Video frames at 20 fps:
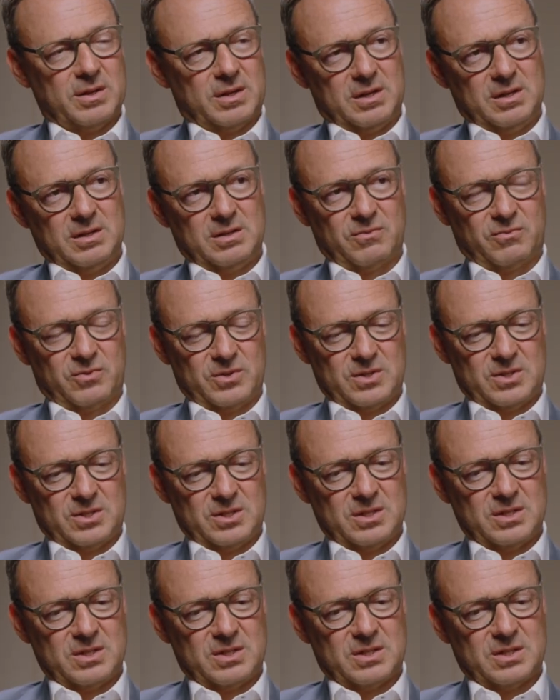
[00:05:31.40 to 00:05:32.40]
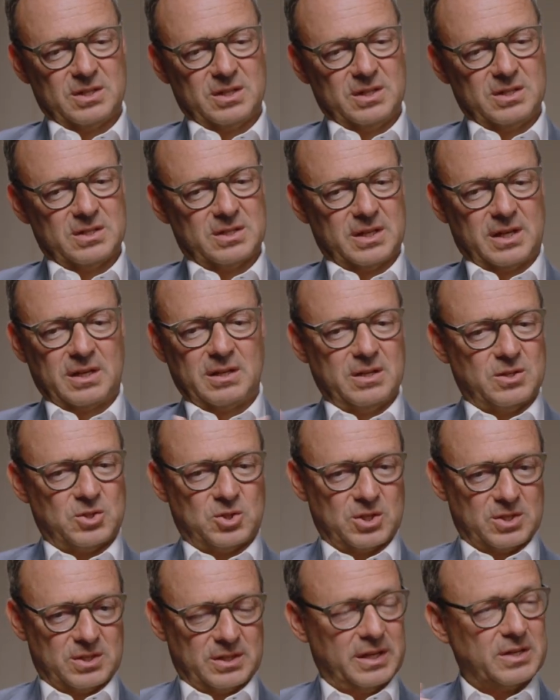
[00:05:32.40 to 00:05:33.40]
key differences is that it's
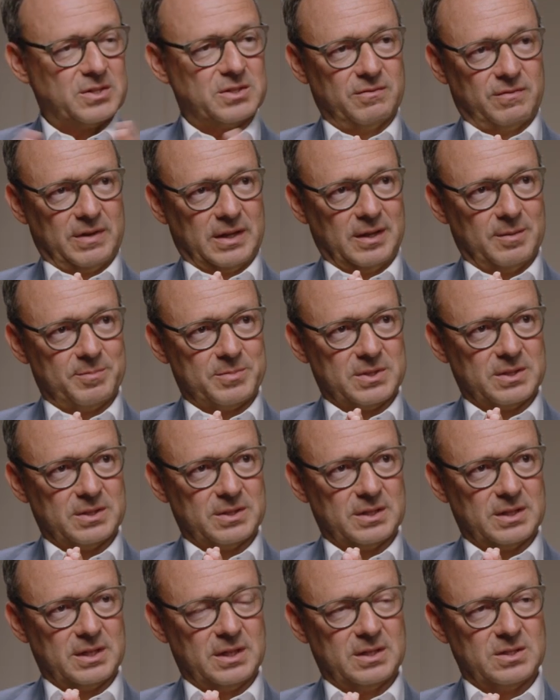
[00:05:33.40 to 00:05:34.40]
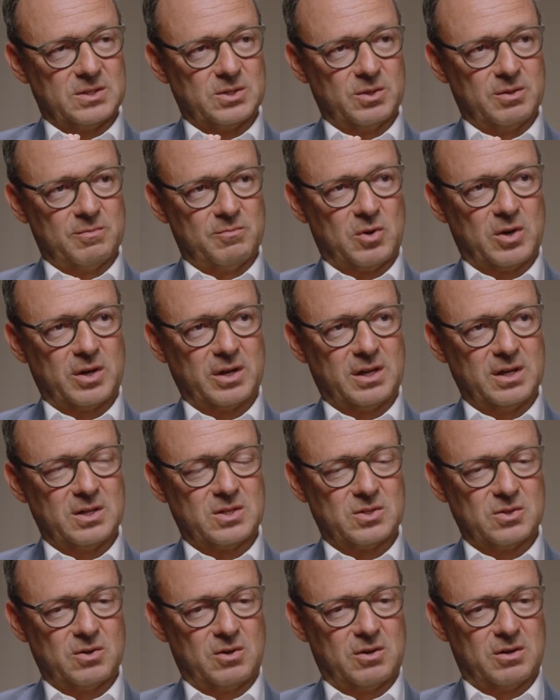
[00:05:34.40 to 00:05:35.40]
just less developed. And so the
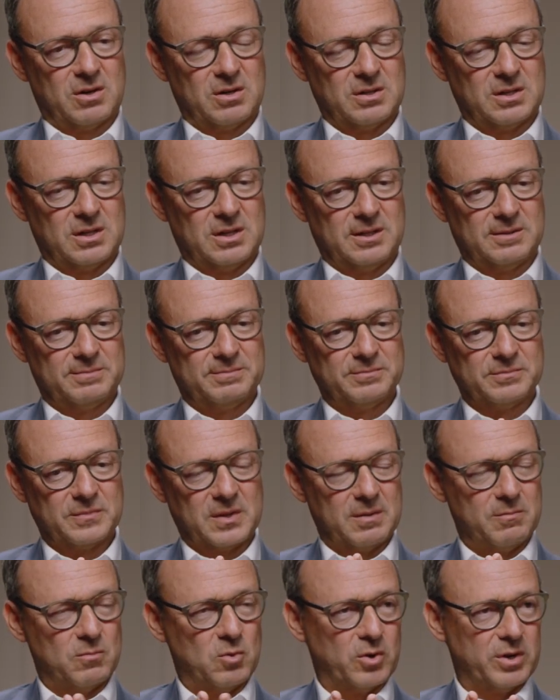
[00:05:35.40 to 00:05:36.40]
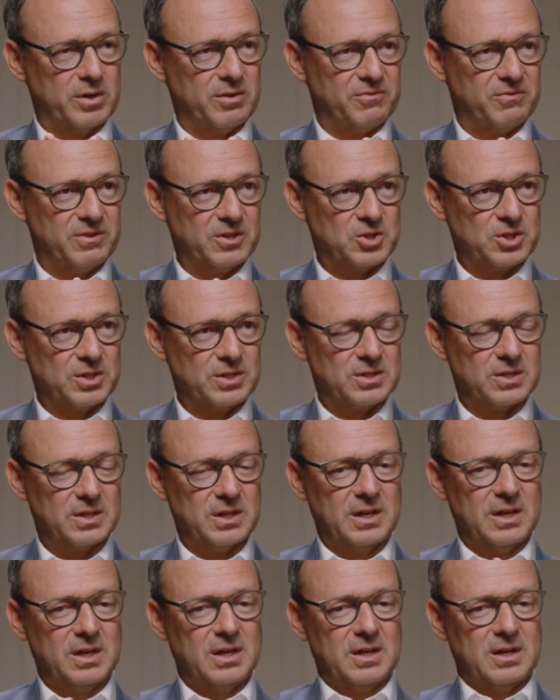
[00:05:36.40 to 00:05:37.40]
markets are more inefficient.
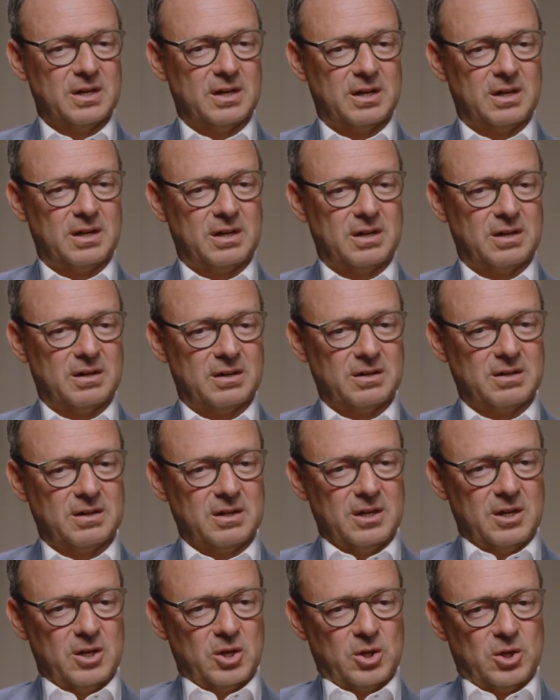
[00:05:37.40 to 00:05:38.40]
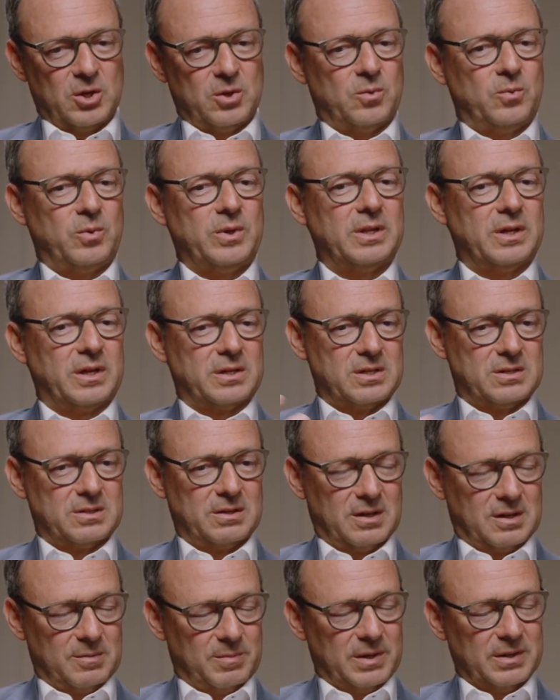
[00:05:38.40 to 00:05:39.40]
We like to
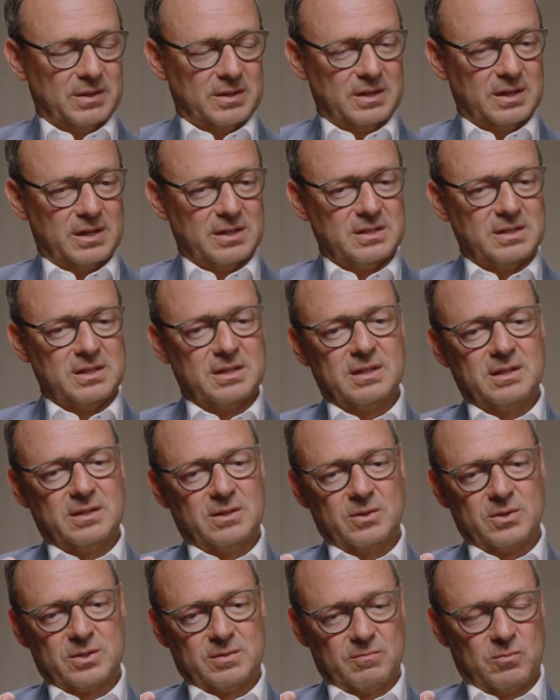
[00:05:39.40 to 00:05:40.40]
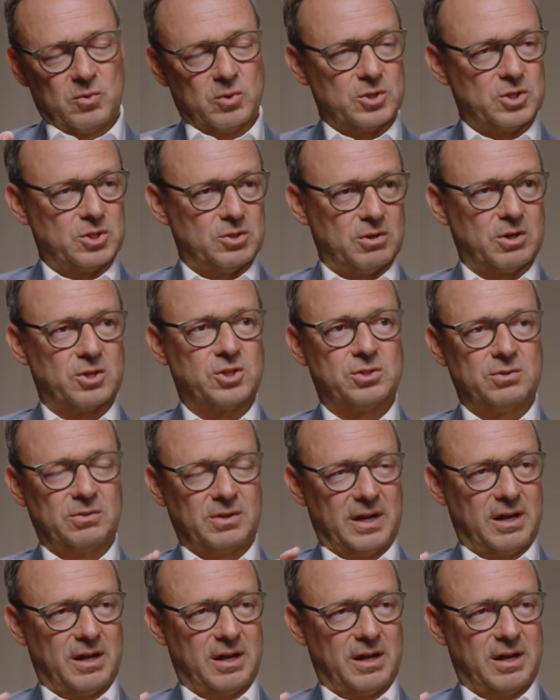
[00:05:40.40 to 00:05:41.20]
talk about the idea that there's more structural